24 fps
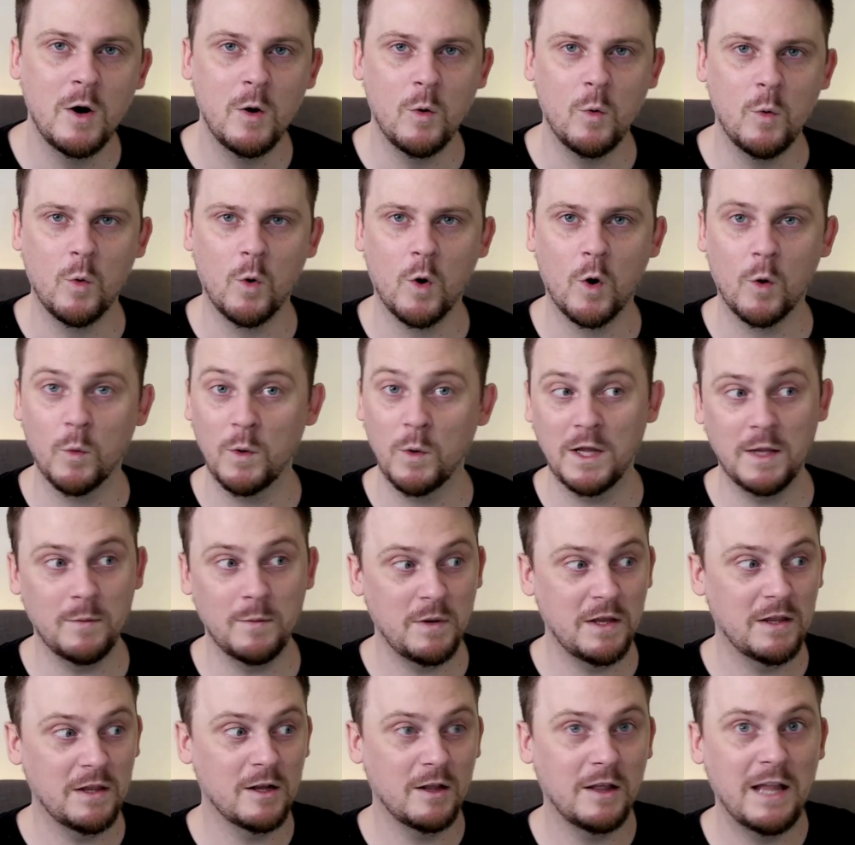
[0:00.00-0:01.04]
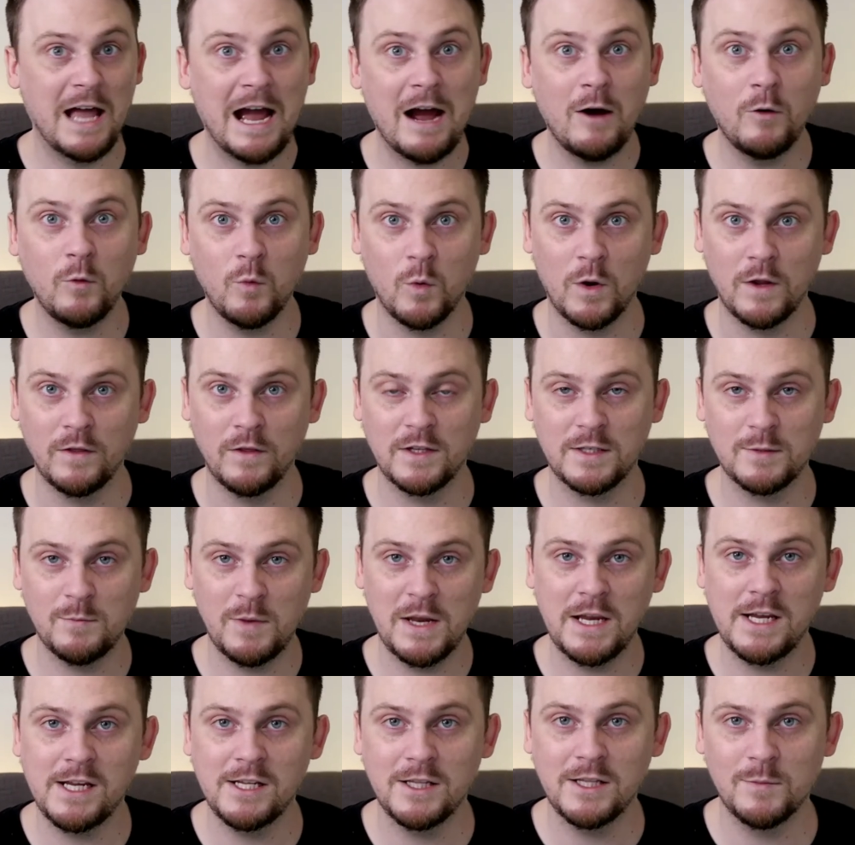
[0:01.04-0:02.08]
Or will it be the loud one that's
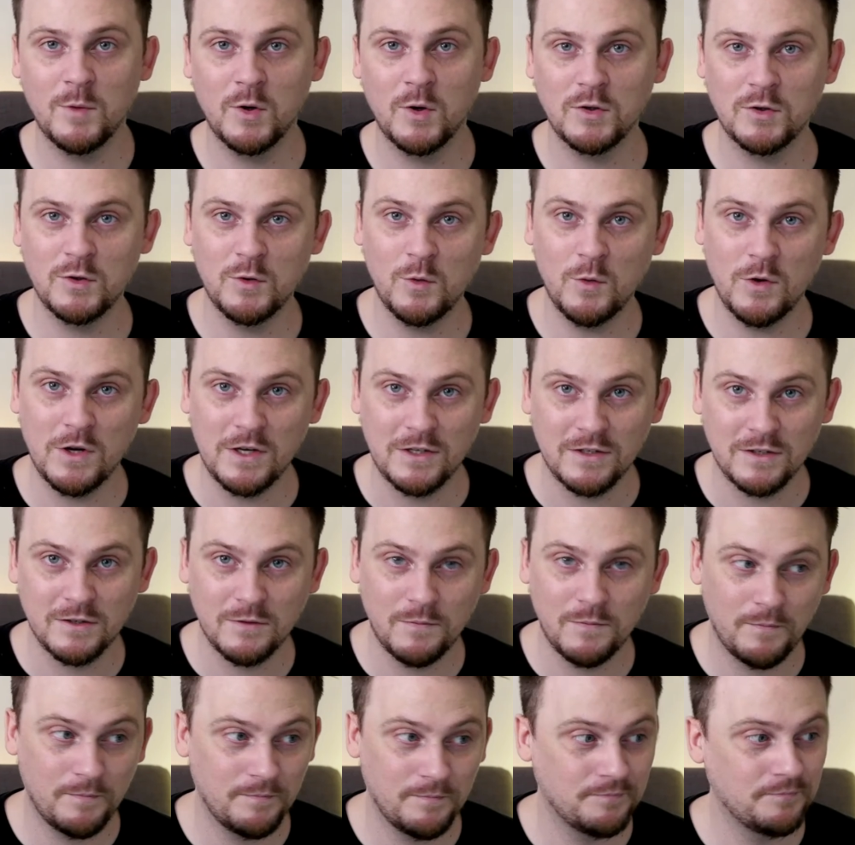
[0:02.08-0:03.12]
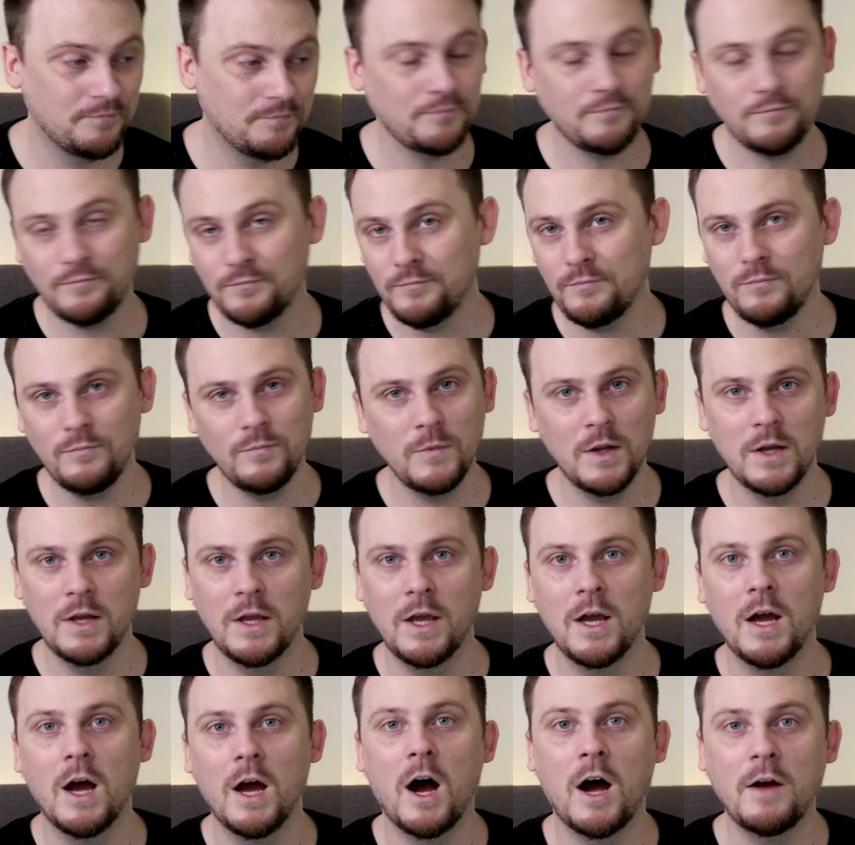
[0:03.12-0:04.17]
making the most noise?
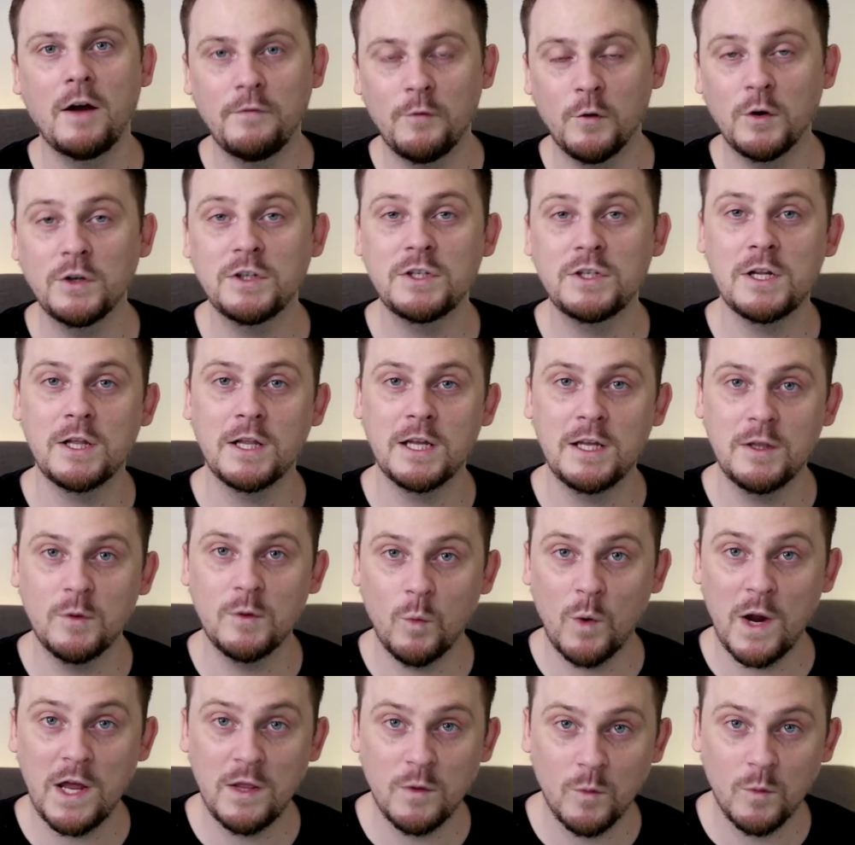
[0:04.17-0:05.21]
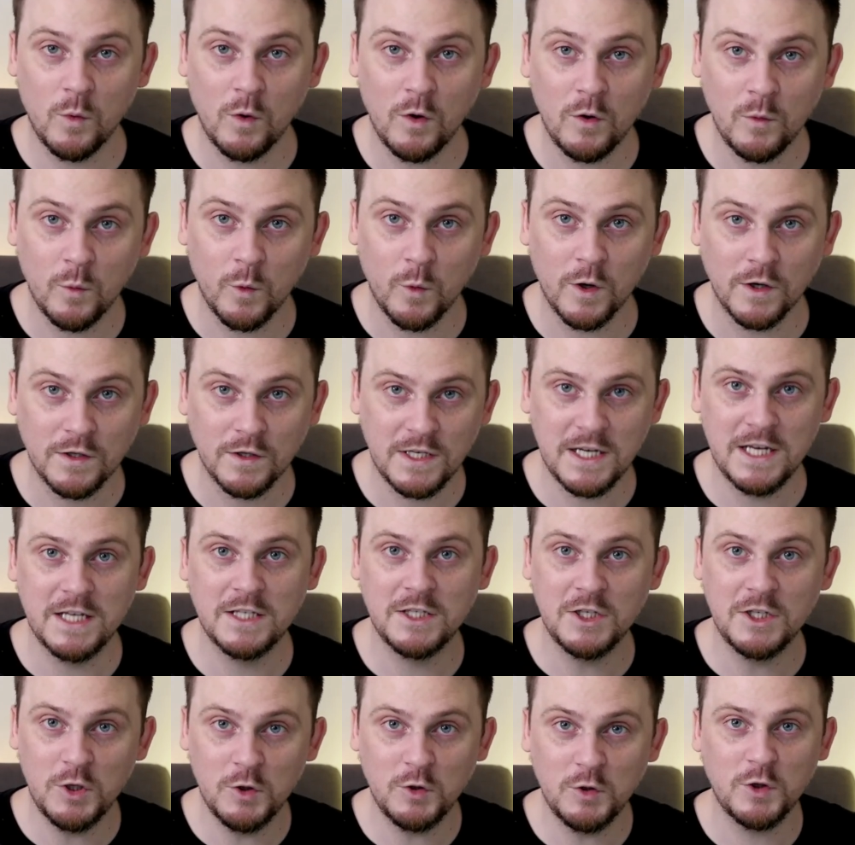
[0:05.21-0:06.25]
Unfortunately, the way the world works is
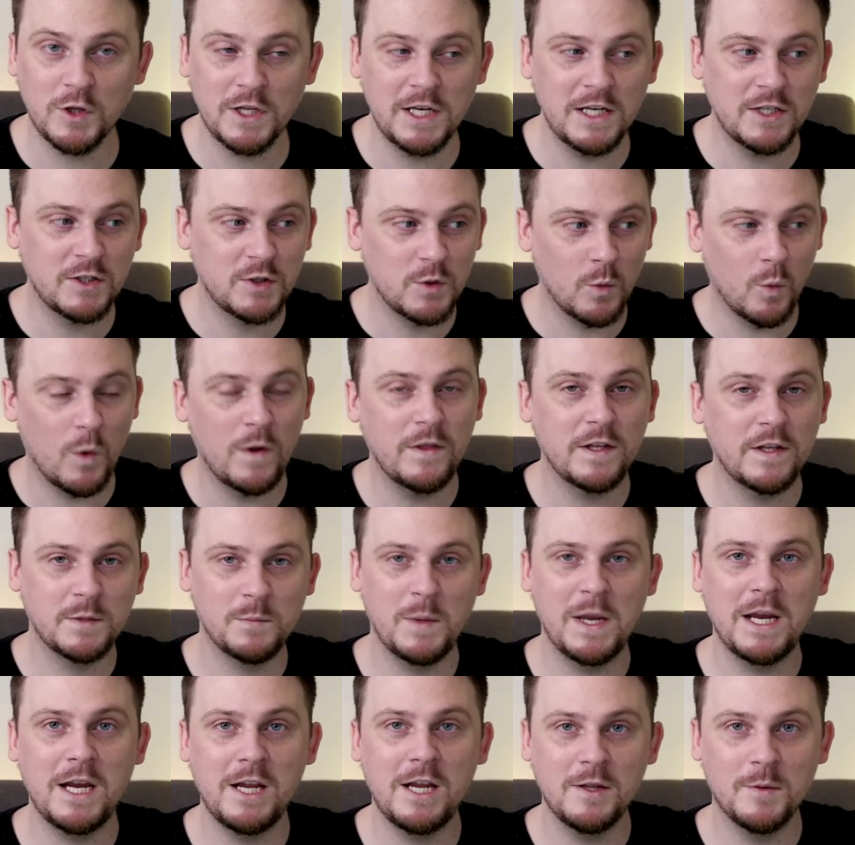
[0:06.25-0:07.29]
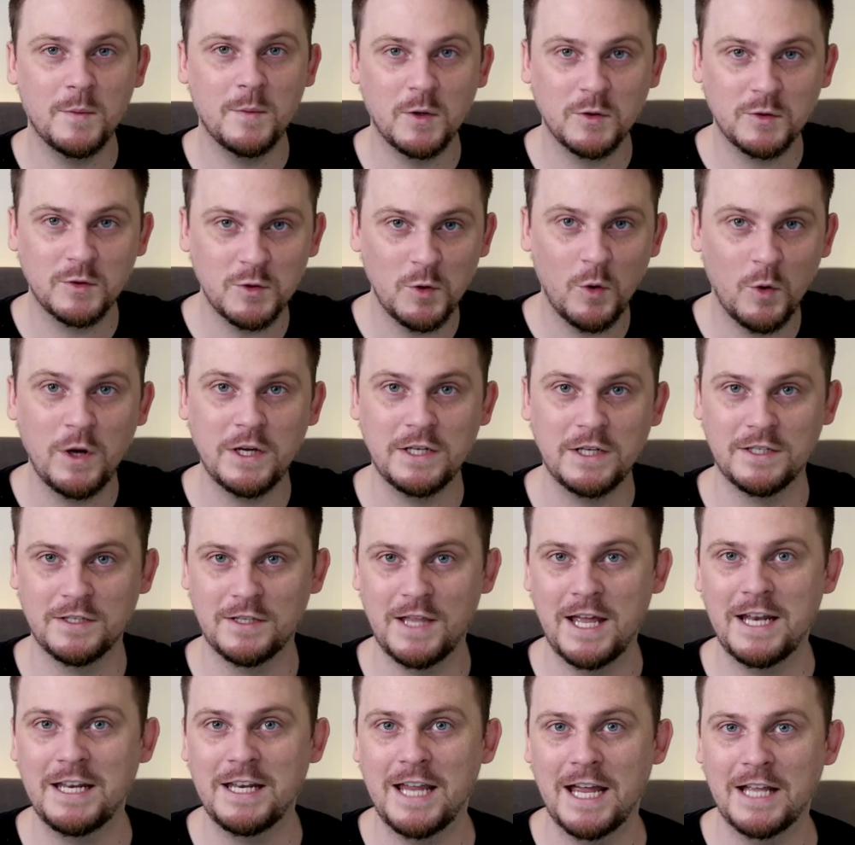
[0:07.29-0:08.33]
usually it's the one that's making the most noise
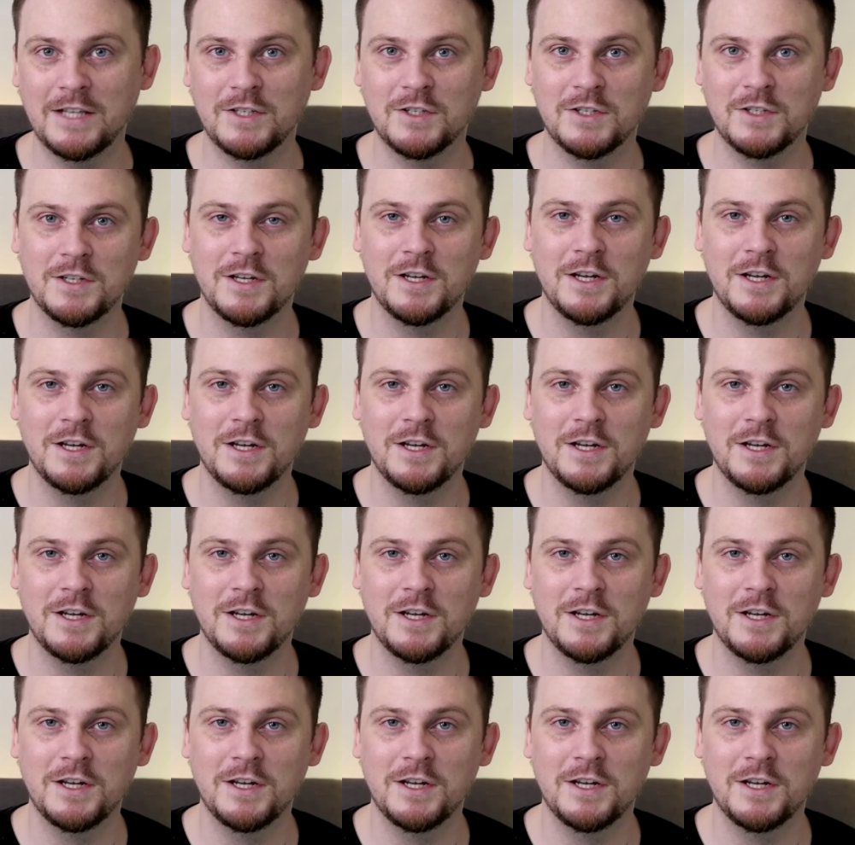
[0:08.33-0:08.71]
that gets